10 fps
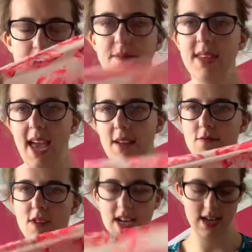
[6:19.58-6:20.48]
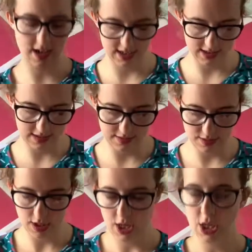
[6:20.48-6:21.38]
Yeah, really nice
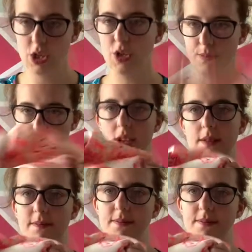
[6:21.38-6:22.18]
jumpsuit.